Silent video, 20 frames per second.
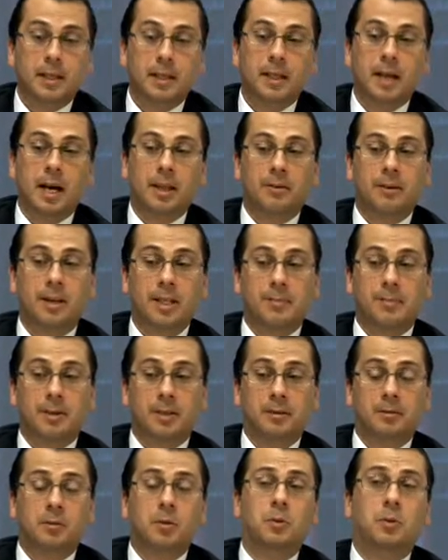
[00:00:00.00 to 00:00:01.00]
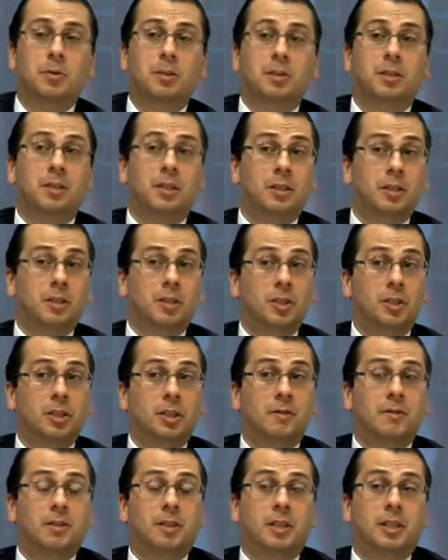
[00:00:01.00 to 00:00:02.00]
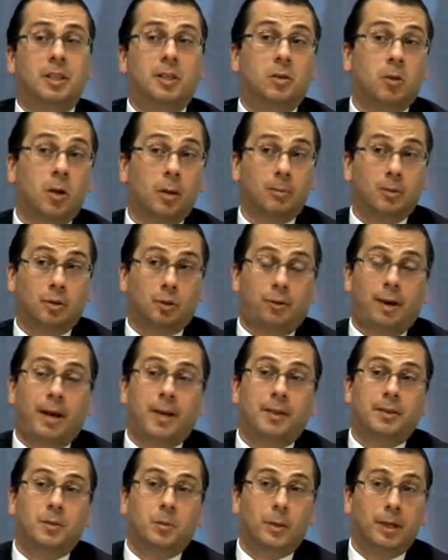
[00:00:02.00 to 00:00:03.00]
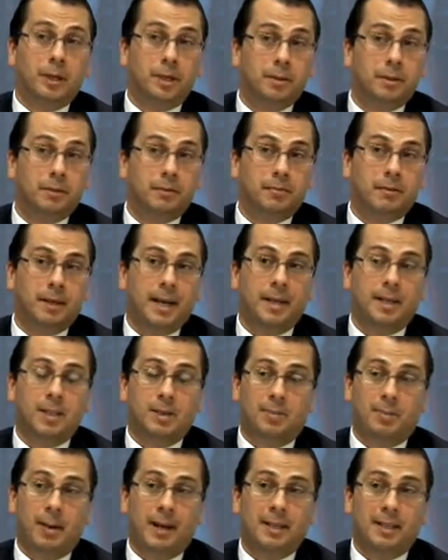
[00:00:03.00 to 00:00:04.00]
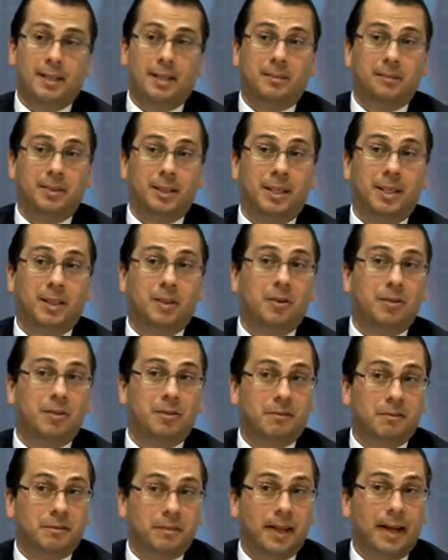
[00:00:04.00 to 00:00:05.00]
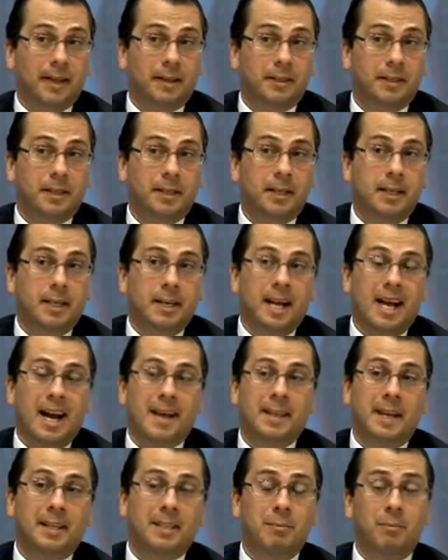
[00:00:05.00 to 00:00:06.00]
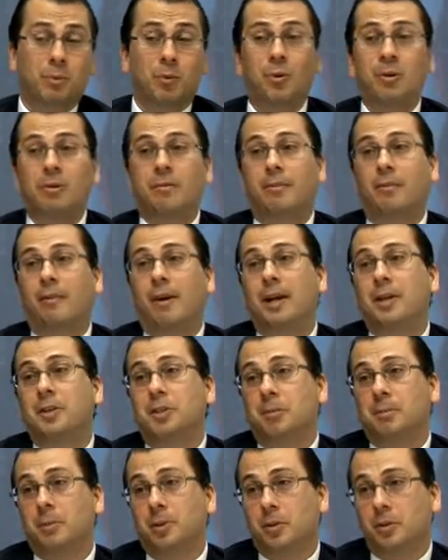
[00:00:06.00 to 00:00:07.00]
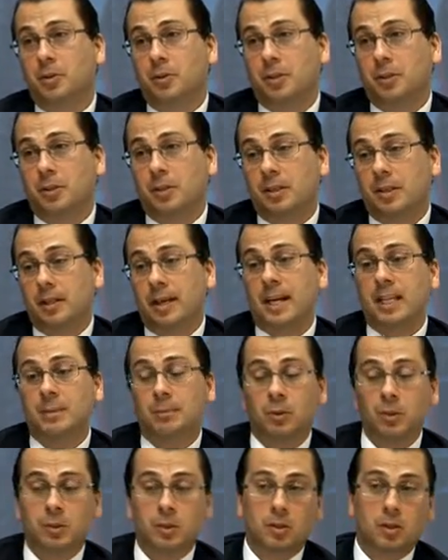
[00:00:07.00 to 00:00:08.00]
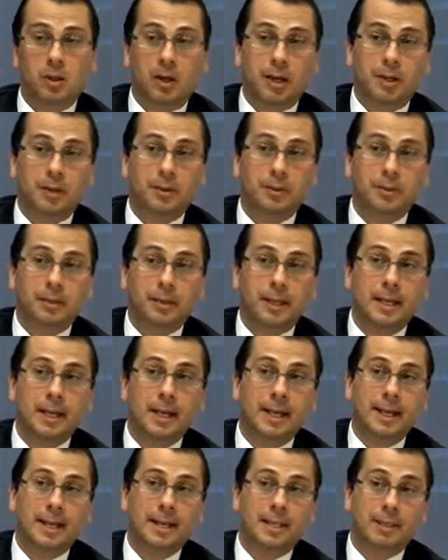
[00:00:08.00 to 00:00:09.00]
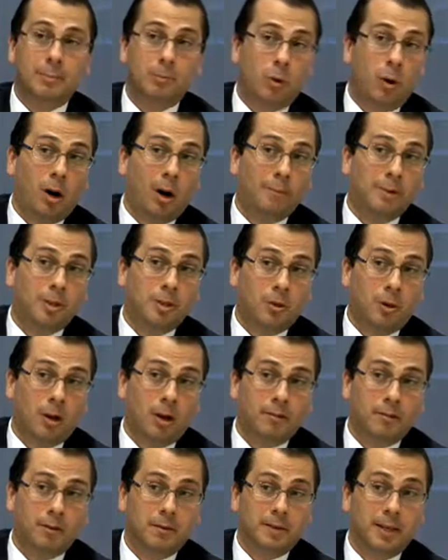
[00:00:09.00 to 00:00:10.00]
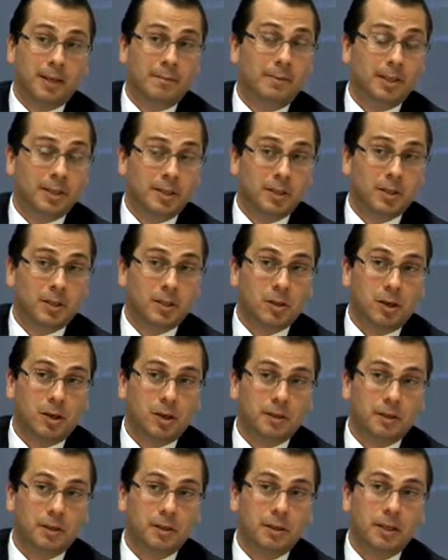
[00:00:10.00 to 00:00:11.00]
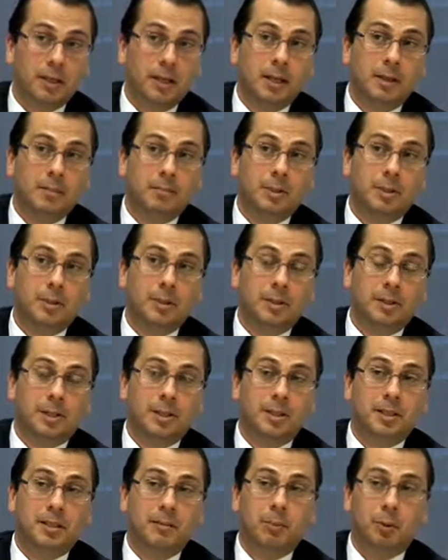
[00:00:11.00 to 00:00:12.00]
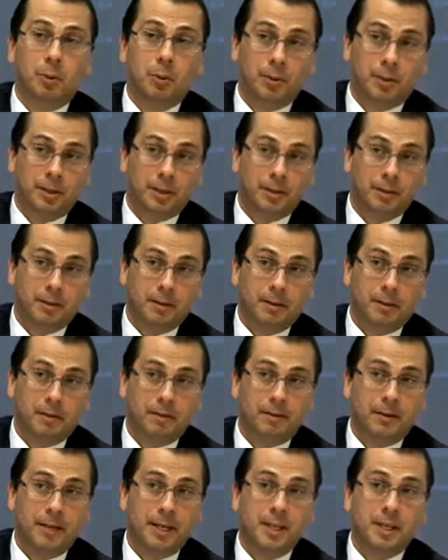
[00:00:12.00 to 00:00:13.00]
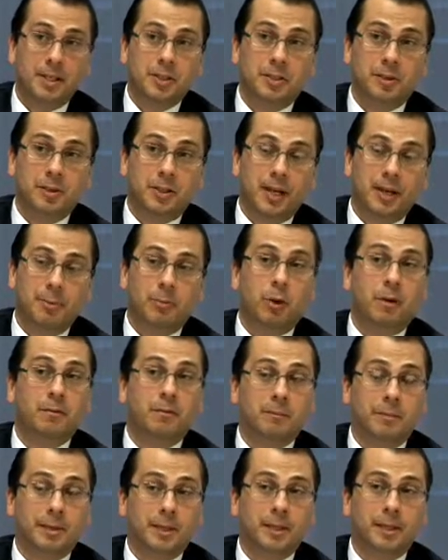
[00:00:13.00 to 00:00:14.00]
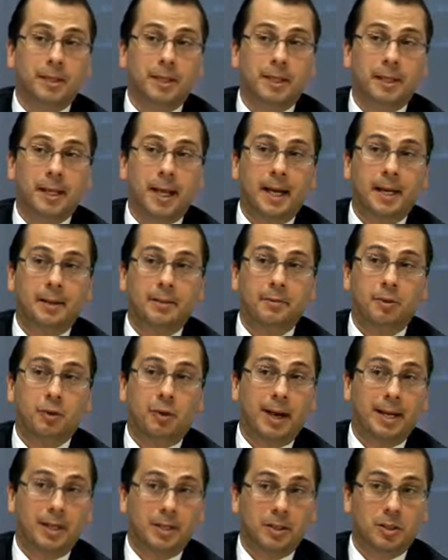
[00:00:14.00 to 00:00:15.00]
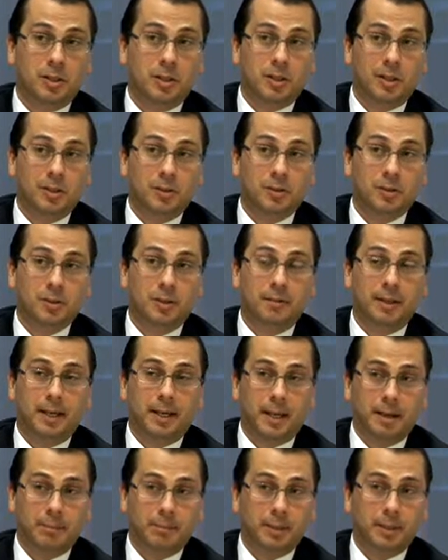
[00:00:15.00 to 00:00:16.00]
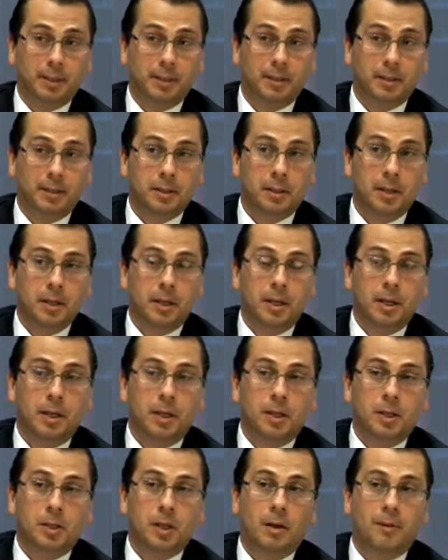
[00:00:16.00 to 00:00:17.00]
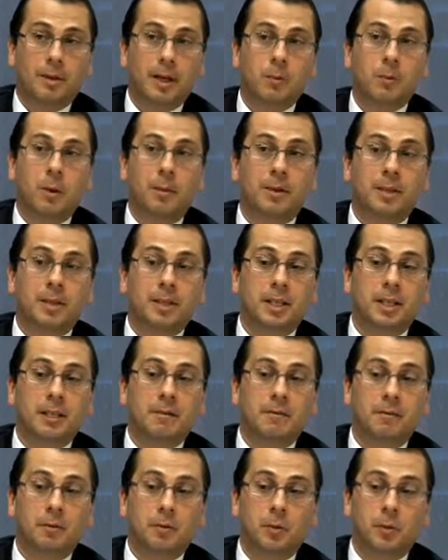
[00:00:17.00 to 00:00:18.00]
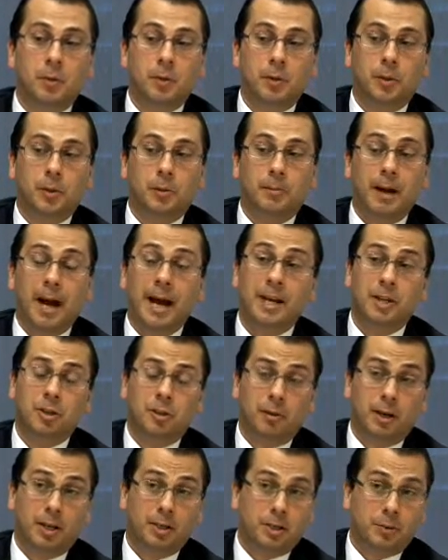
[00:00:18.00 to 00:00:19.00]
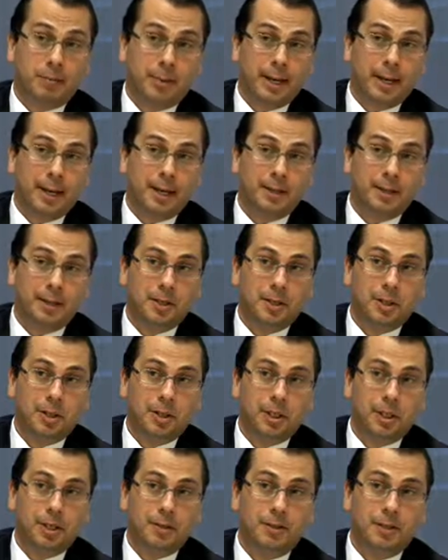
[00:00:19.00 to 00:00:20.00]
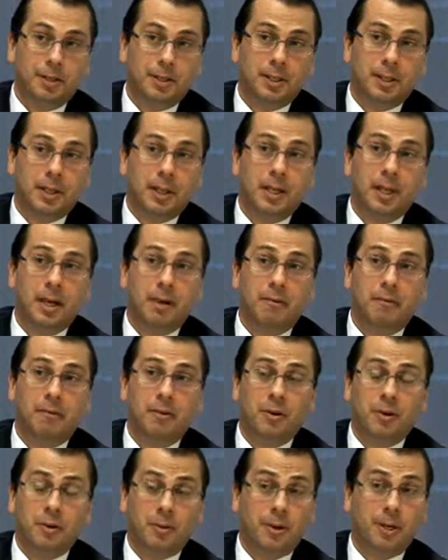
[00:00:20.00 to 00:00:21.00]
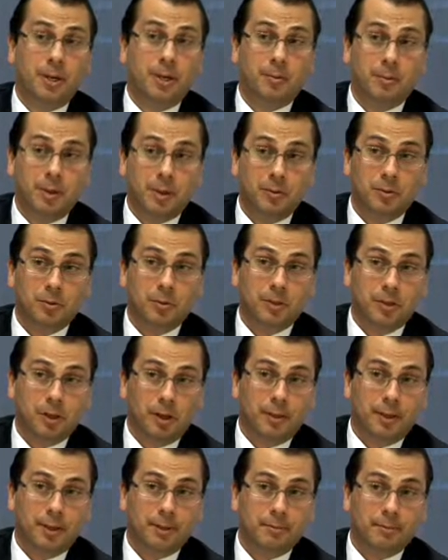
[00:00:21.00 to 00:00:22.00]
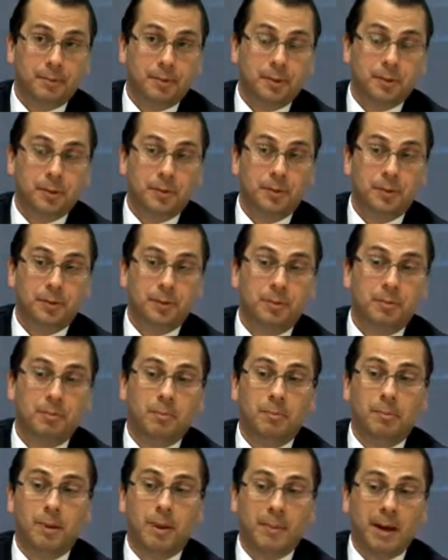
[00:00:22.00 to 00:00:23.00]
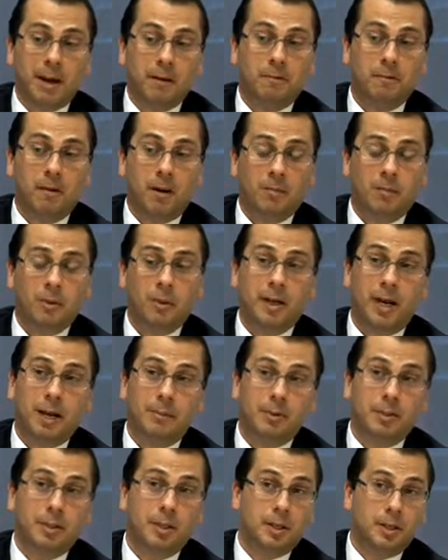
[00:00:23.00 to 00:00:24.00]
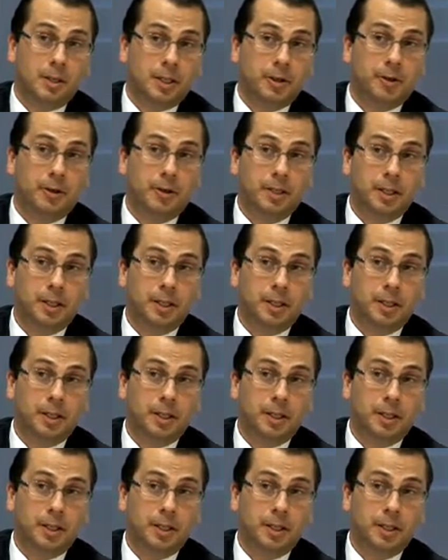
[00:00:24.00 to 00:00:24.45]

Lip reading: The other aspect, of course, is since the GFC, global trade has weakened and it's basically been close to flat. And that's important for Asia because the export cycle is the primary driver of their business cycle, because it's an important feed into their profitability and trading cycles of their companies. So I think what we see for Asia ex-Japan this year is a further incremental slowing to about 5.8% year